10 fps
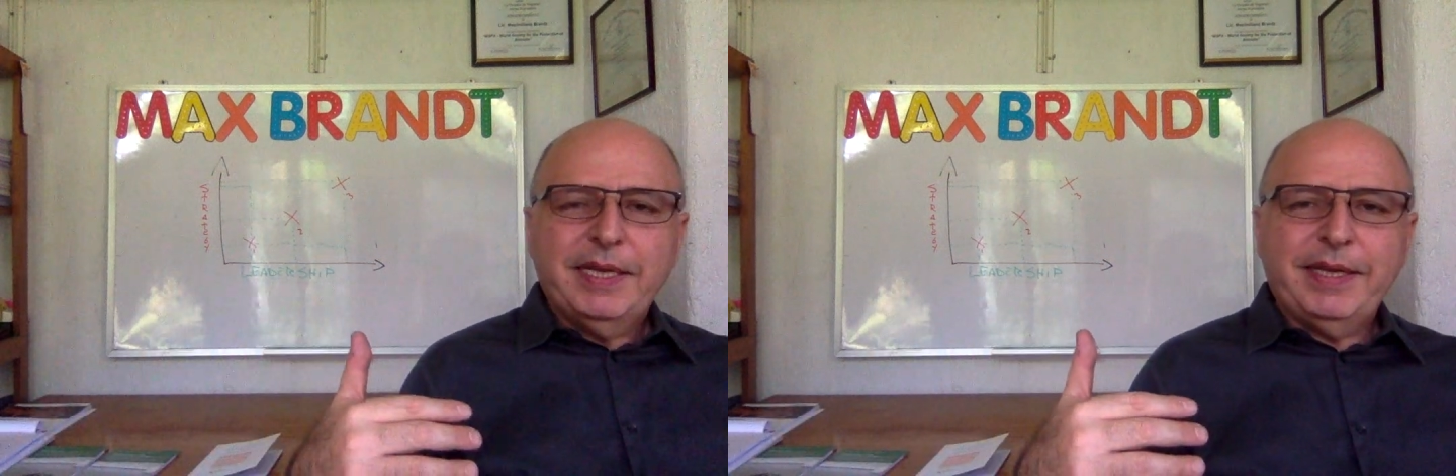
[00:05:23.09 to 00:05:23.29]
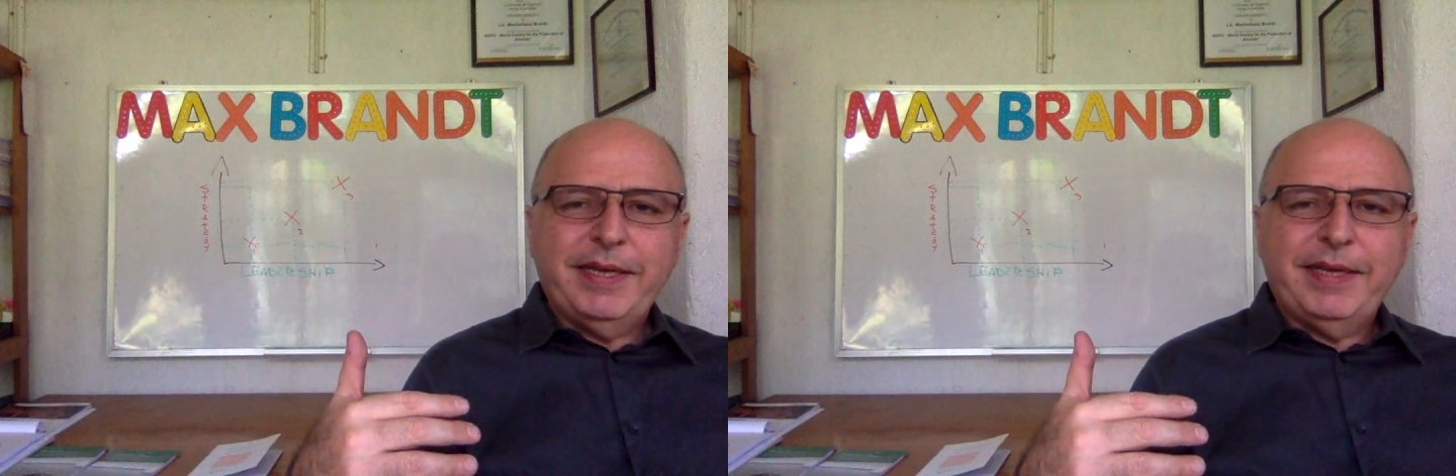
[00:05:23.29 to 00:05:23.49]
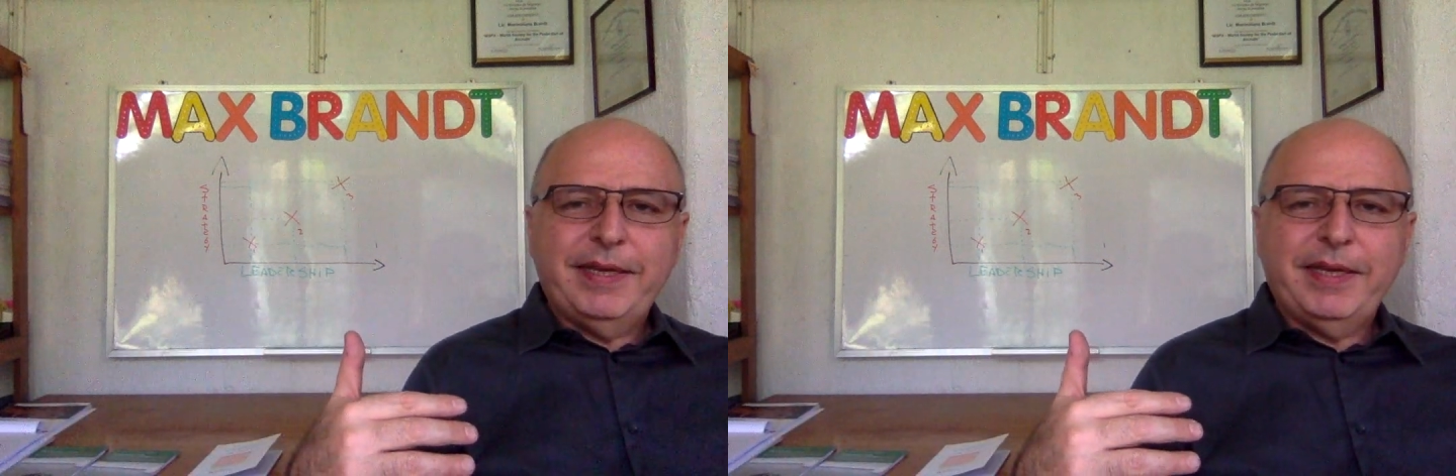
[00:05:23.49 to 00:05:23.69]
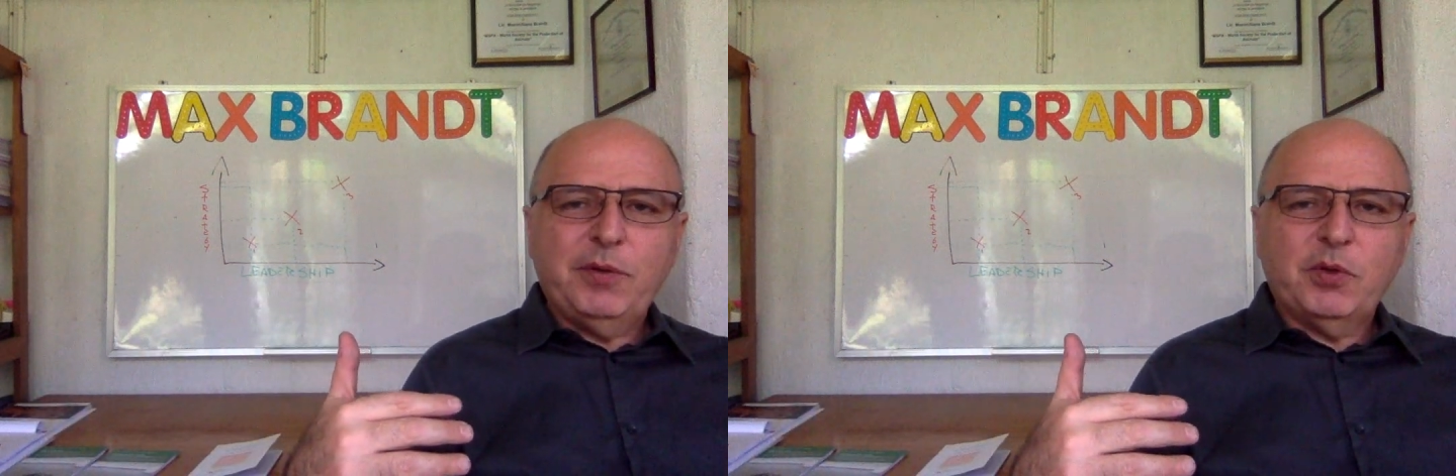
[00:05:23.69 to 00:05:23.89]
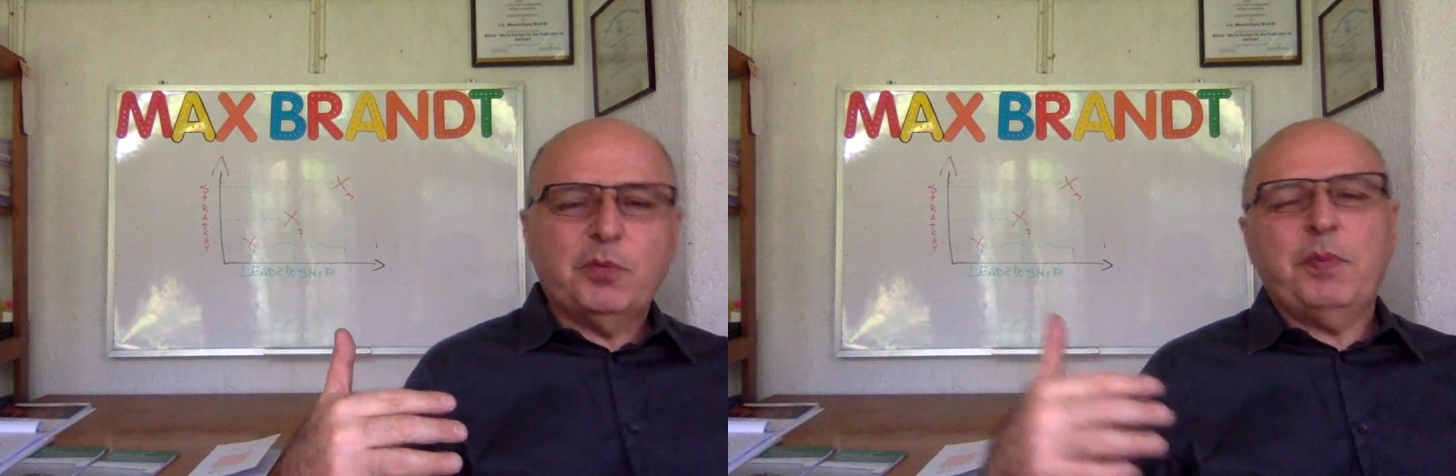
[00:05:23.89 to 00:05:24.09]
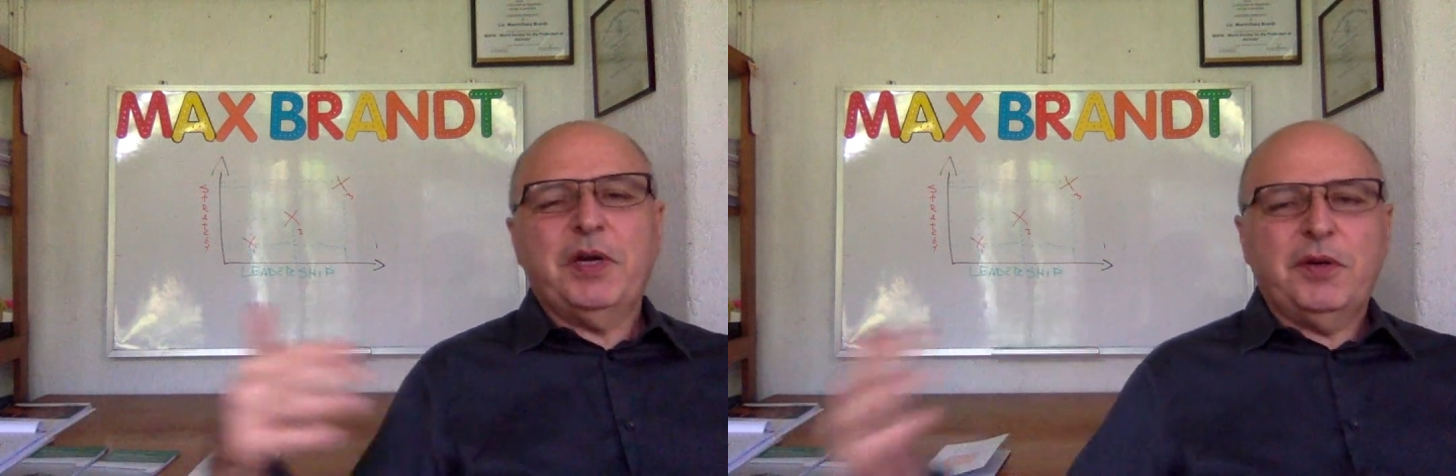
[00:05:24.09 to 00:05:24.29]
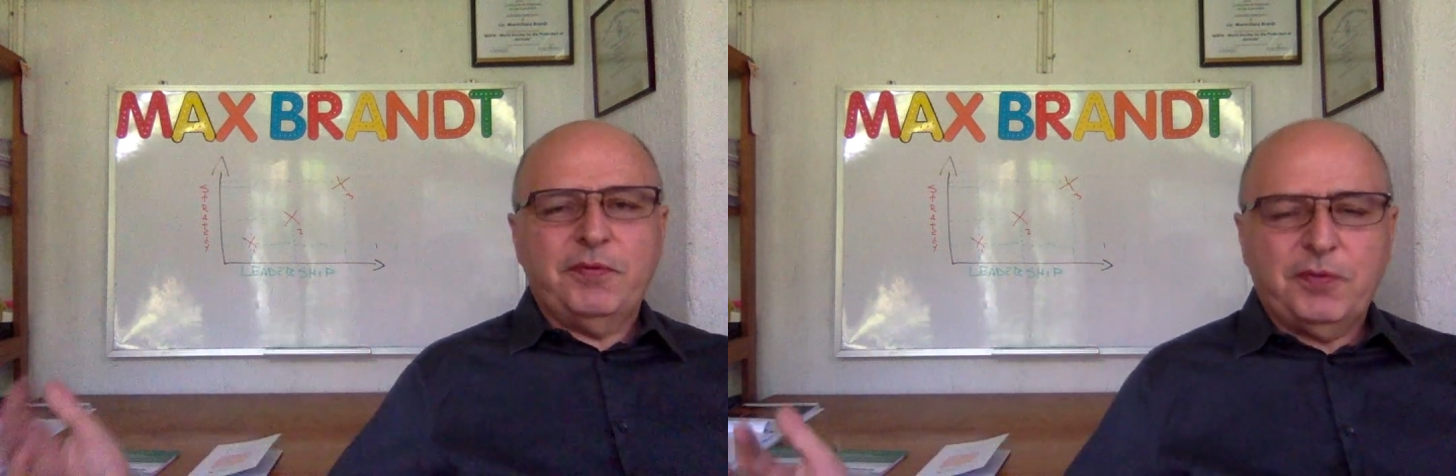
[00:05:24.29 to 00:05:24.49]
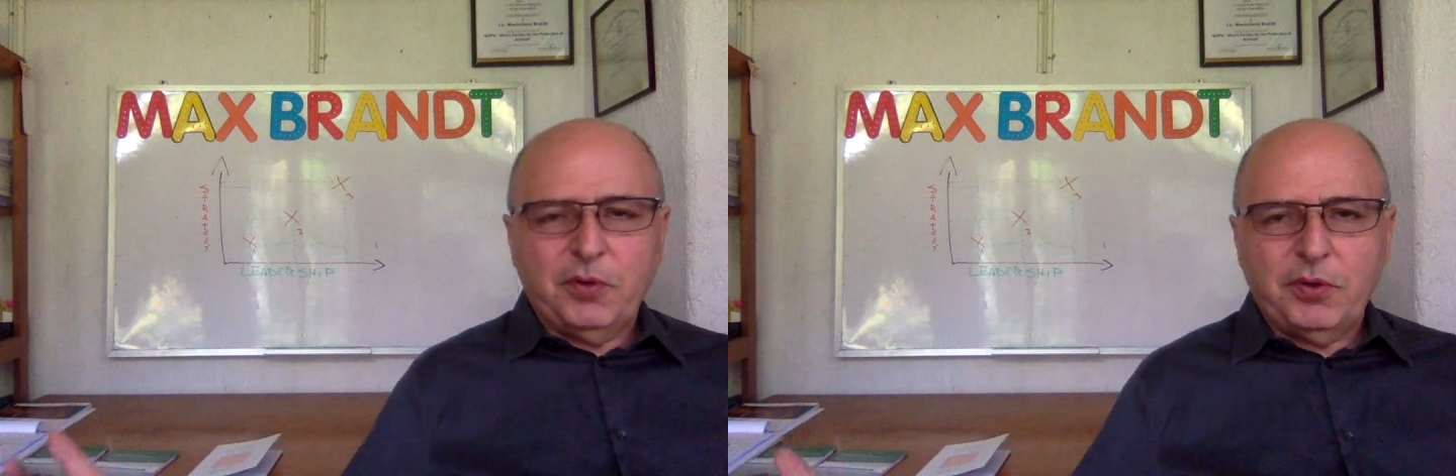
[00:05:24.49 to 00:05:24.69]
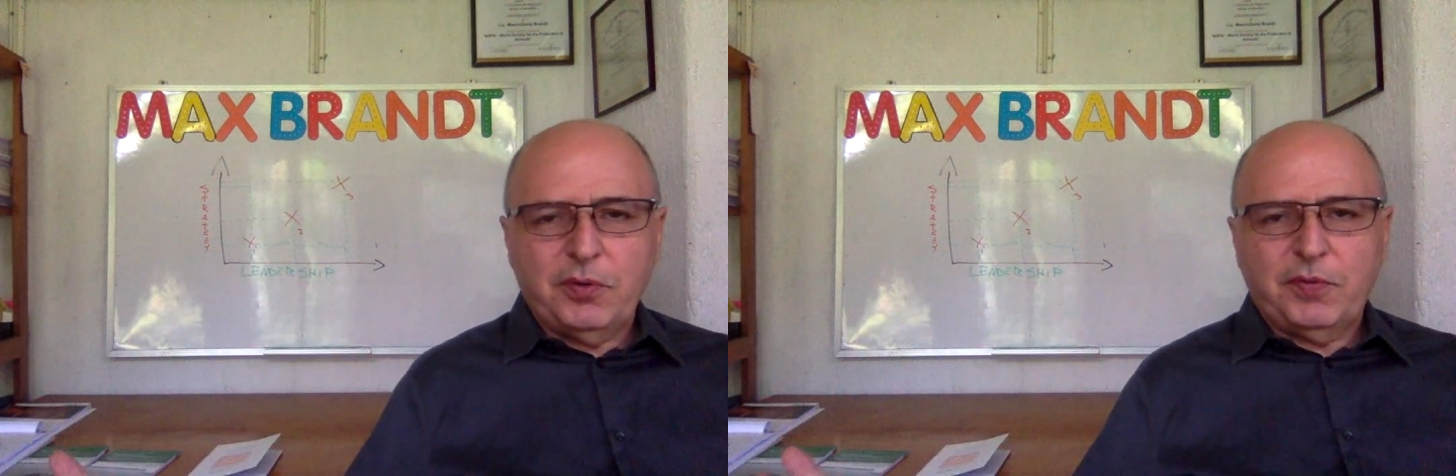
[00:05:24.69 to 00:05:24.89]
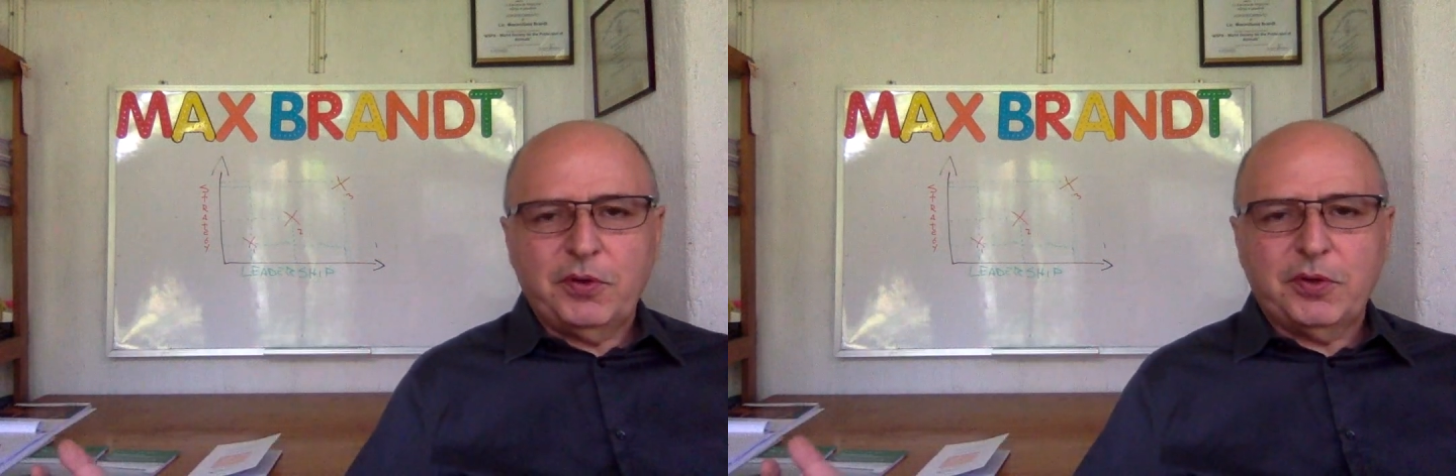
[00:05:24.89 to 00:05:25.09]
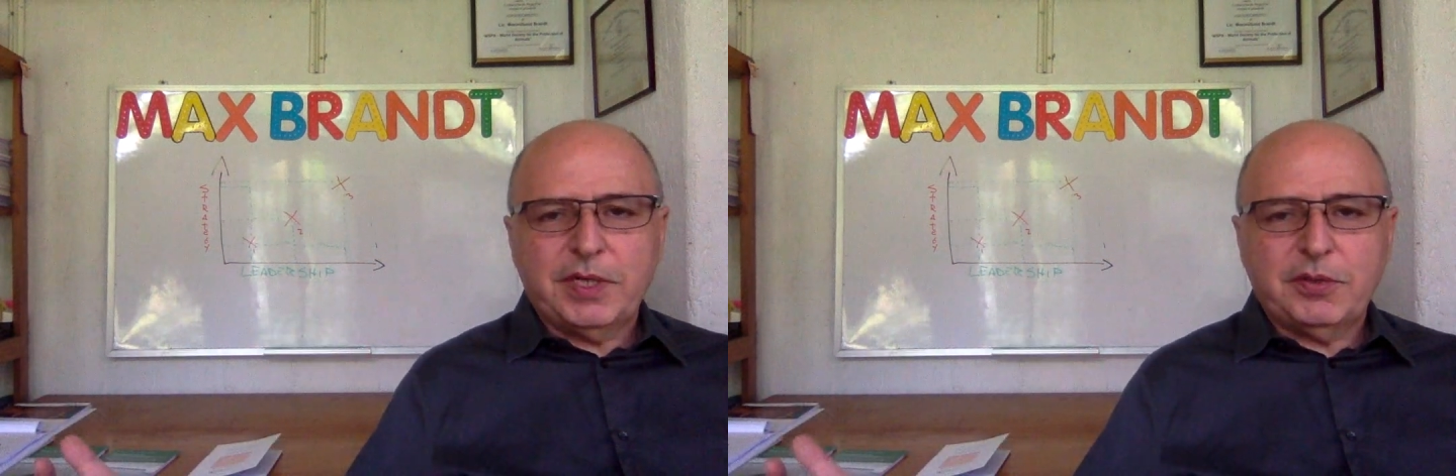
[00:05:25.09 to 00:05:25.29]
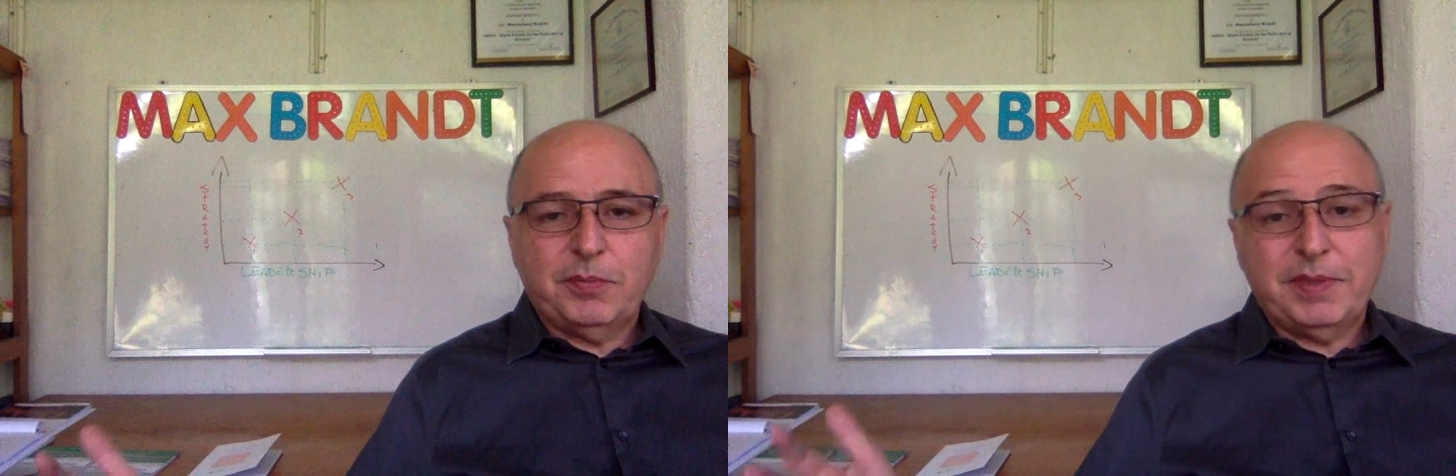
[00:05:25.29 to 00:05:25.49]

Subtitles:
it was better for your country.